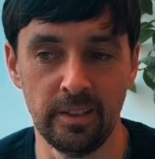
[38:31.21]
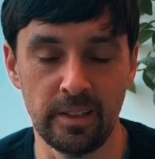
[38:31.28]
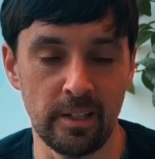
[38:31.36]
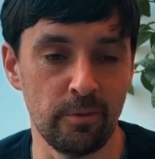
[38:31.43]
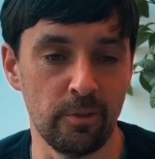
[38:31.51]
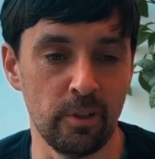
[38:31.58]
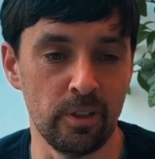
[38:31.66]

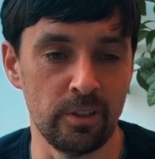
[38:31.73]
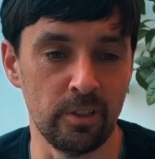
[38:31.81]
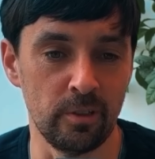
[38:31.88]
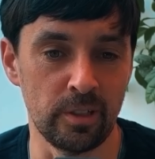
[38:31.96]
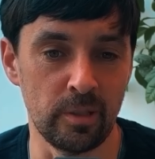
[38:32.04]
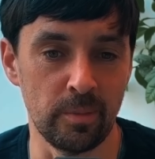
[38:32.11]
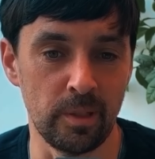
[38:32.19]
therefore I don't
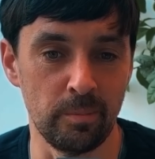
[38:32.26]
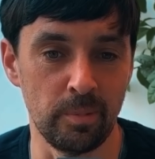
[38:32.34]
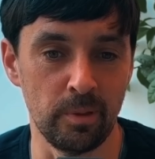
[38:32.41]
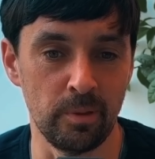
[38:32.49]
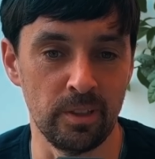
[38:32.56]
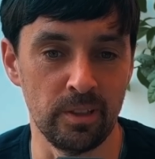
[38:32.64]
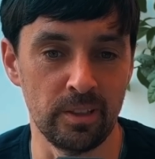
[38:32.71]
get my
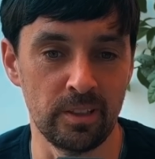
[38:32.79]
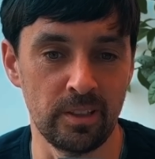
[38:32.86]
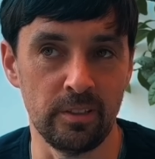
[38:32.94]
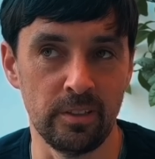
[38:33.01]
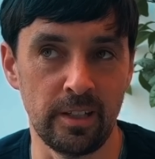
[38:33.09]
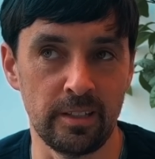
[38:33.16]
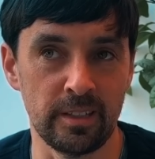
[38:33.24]
bonus,
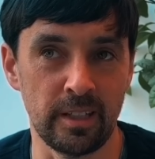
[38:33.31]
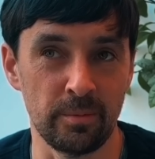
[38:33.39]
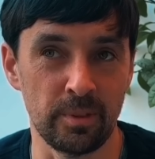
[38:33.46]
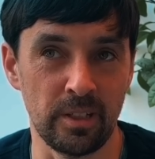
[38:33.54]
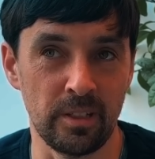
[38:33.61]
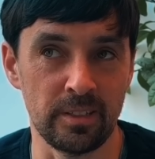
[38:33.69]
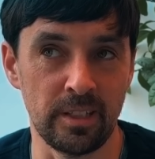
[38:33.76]
9 times
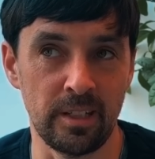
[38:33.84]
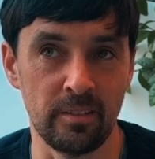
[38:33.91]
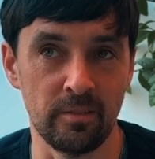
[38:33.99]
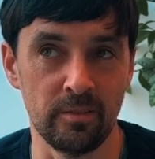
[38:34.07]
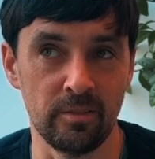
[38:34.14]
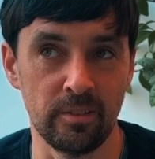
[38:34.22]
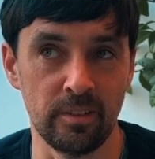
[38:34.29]
out of 10,
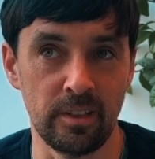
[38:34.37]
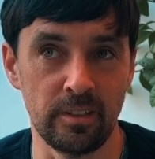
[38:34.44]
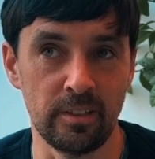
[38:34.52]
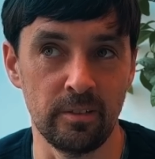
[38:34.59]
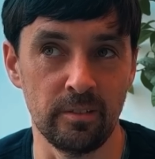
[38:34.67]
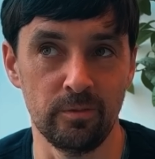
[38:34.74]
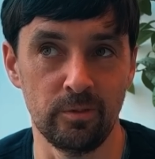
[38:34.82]
they
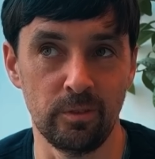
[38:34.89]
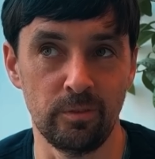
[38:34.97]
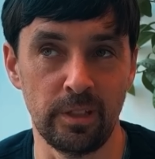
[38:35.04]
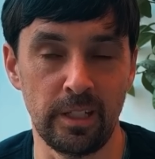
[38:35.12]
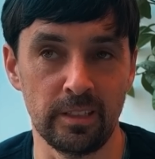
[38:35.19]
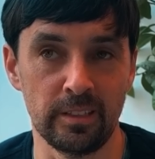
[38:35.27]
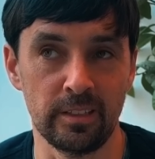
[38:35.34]
don't
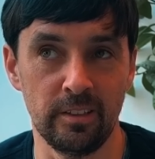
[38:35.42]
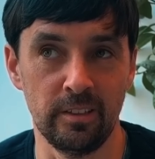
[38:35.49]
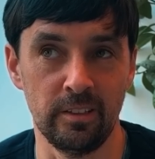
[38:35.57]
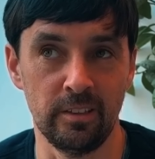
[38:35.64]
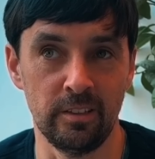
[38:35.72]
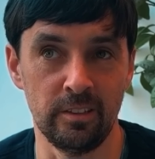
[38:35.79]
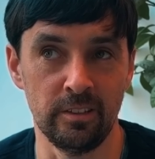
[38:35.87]
reflect
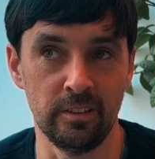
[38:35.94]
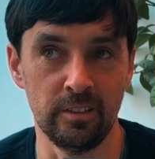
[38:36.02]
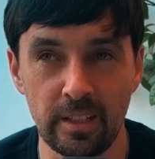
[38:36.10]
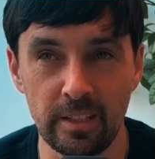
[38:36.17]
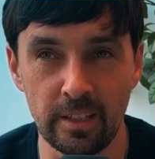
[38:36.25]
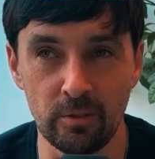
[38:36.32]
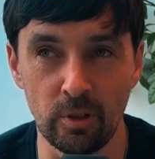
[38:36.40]
on
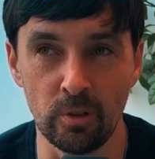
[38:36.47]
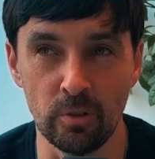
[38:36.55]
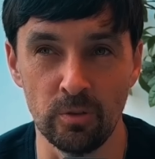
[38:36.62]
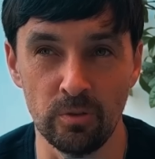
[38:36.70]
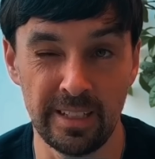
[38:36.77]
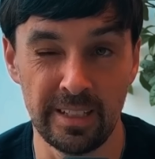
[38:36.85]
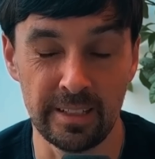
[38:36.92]
their own
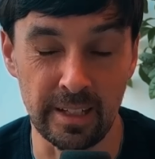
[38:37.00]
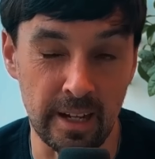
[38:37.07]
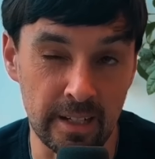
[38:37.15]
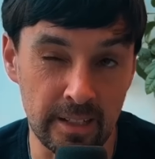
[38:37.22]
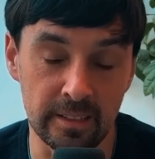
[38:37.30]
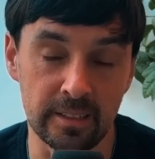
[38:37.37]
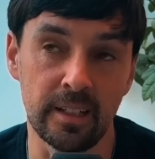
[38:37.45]

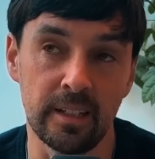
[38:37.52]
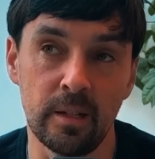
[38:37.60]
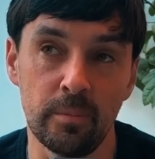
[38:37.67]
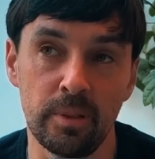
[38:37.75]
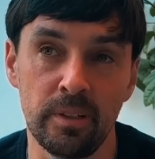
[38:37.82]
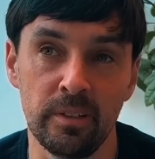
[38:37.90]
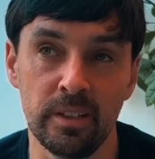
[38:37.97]
guidance at that
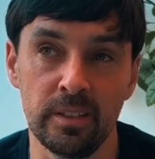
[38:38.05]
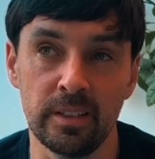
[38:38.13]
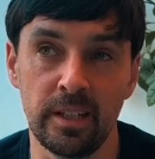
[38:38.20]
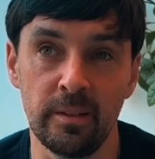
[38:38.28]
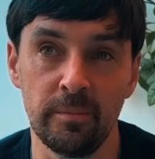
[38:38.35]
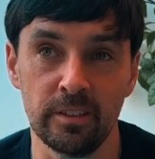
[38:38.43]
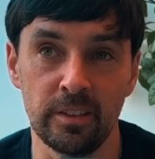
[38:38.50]
period of
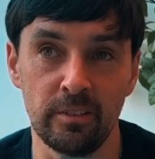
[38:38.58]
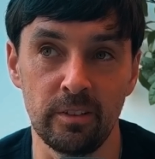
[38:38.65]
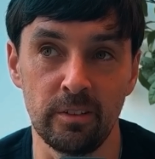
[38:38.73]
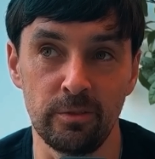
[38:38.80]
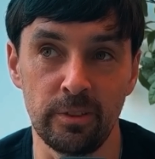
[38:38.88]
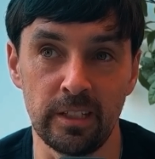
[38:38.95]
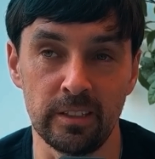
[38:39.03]
time. They
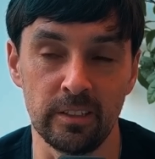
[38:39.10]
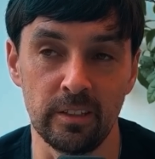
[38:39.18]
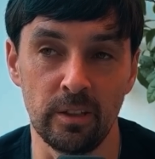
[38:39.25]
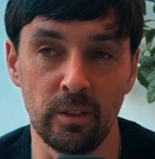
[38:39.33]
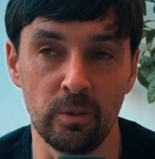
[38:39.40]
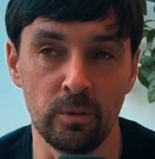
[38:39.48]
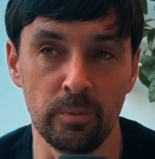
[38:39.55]
reflect and
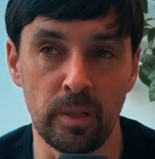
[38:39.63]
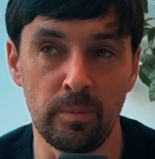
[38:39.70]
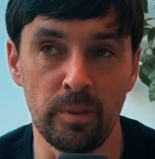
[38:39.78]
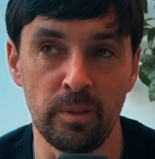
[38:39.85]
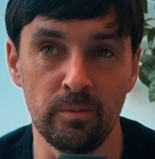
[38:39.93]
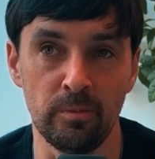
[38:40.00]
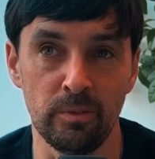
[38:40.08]
go, oh, well,
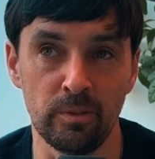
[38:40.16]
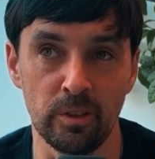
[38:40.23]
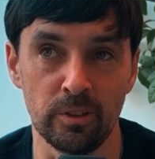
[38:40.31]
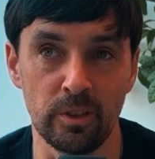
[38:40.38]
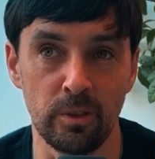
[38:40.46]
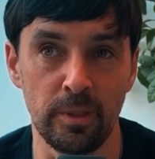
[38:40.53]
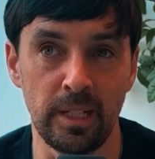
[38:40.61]
maybe we've got
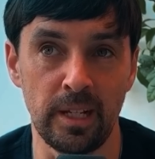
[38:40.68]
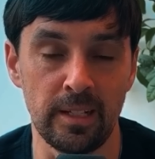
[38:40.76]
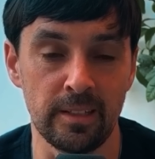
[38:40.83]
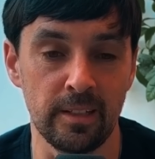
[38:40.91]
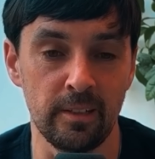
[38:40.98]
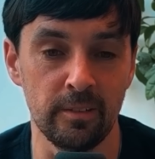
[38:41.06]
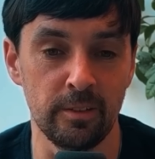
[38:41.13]
too many
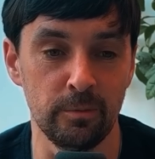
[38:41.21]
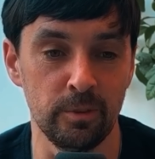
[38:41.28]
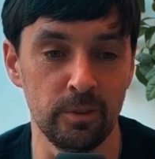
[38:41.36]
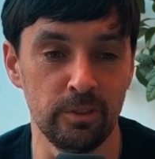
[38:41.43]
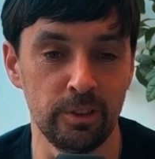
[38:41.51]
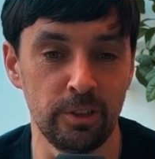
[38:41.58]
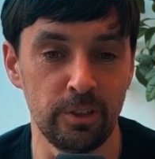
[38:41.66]
headcount and we'll
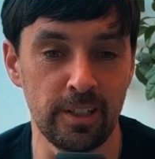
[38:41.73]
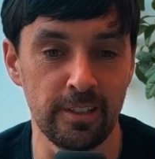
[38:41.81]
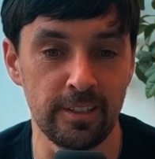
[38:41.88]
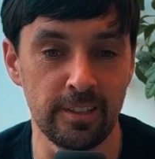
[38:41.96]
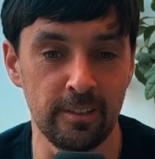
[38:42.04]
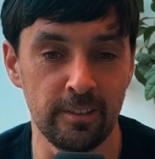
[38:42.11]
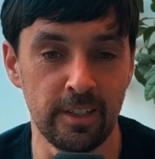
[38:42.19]
reduce
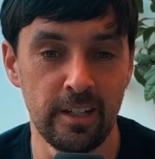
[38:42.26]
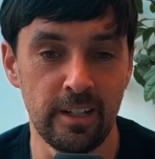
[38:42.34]
headcount.